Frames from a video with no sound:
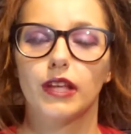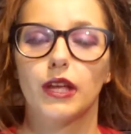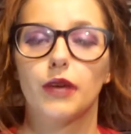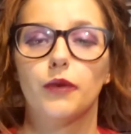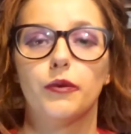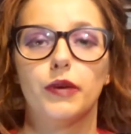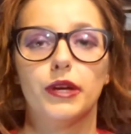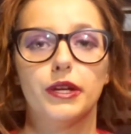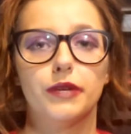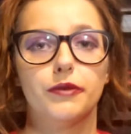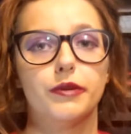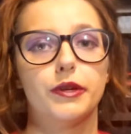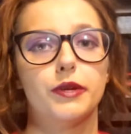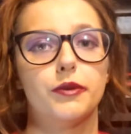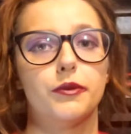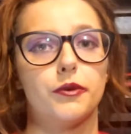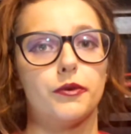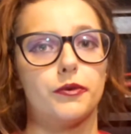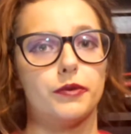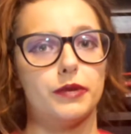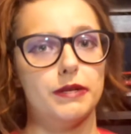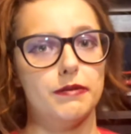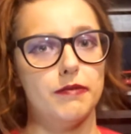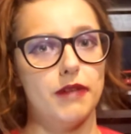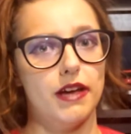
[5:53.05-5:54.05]
When we were
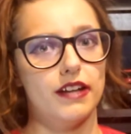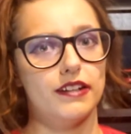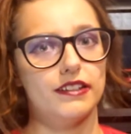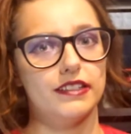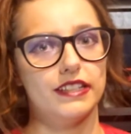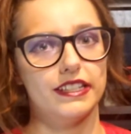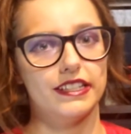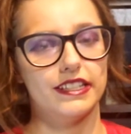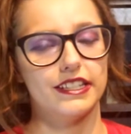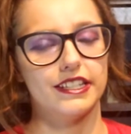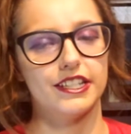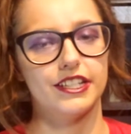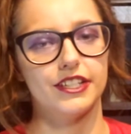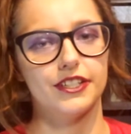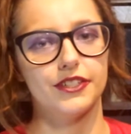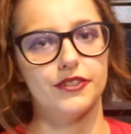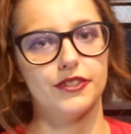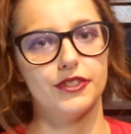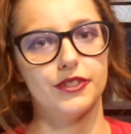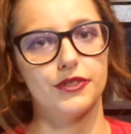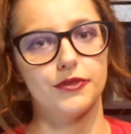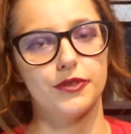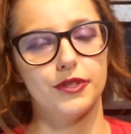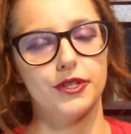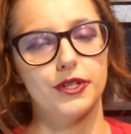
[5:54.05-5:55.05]
remodeling the
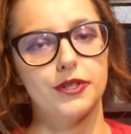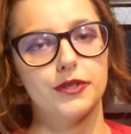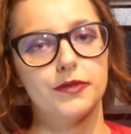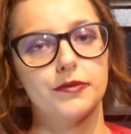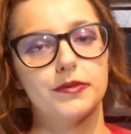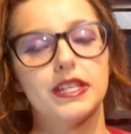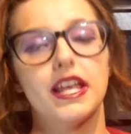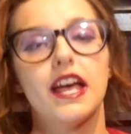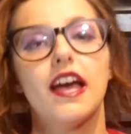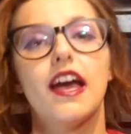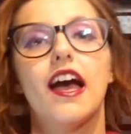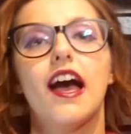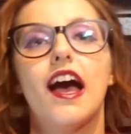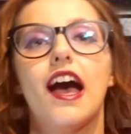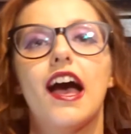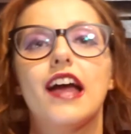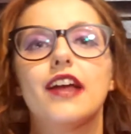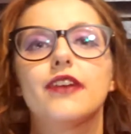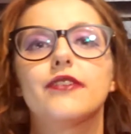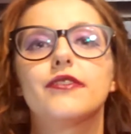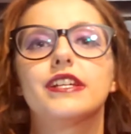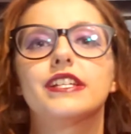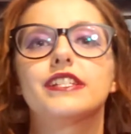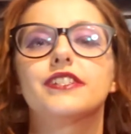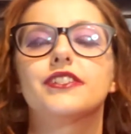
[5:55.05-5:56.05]
children's rooms, I
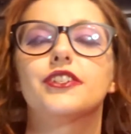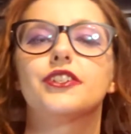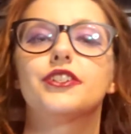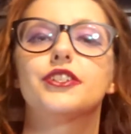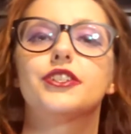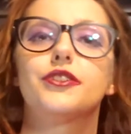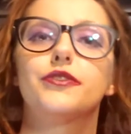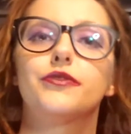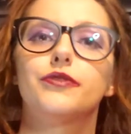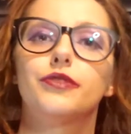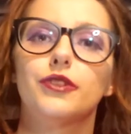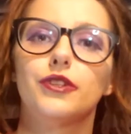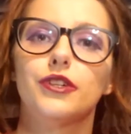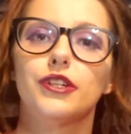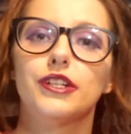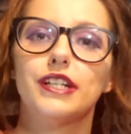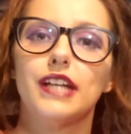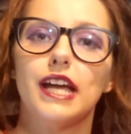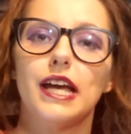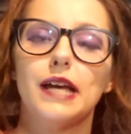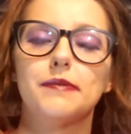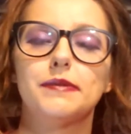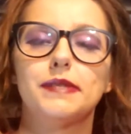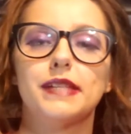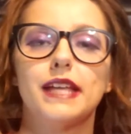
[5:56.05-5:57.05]
researched floor
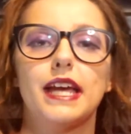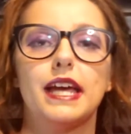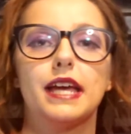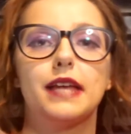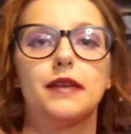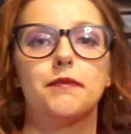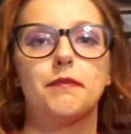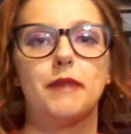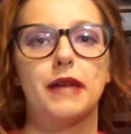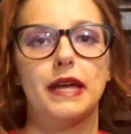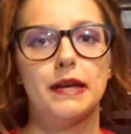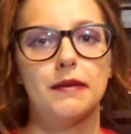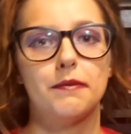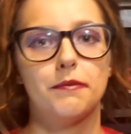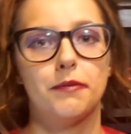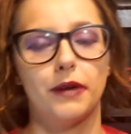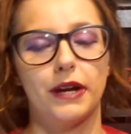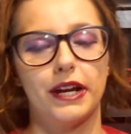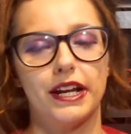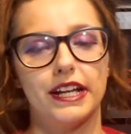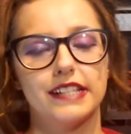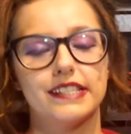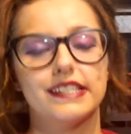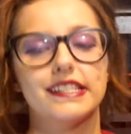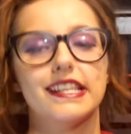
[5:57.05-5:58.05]
types and paint
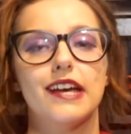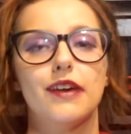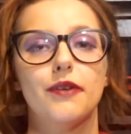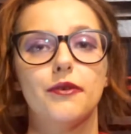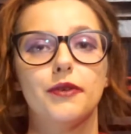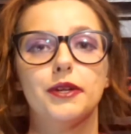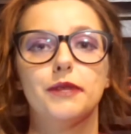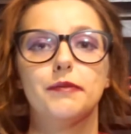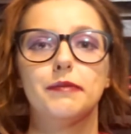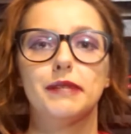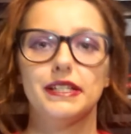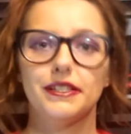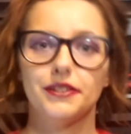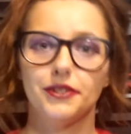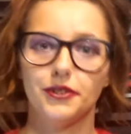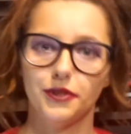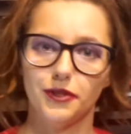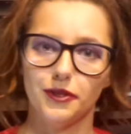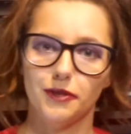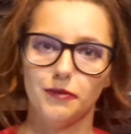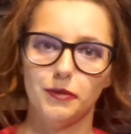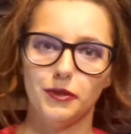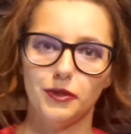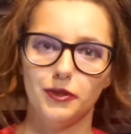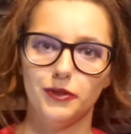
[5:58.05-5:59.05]
brands that would be
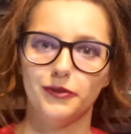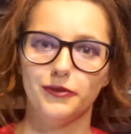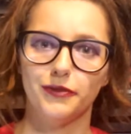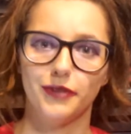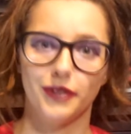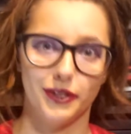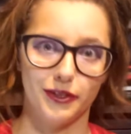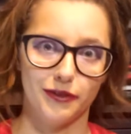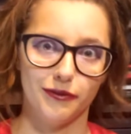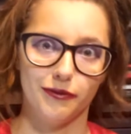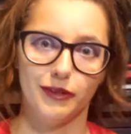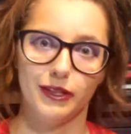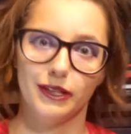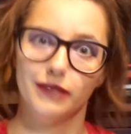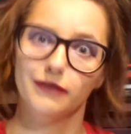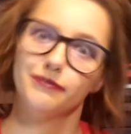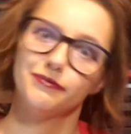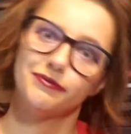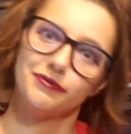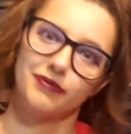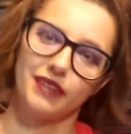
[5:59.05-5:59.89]
suitable for, well,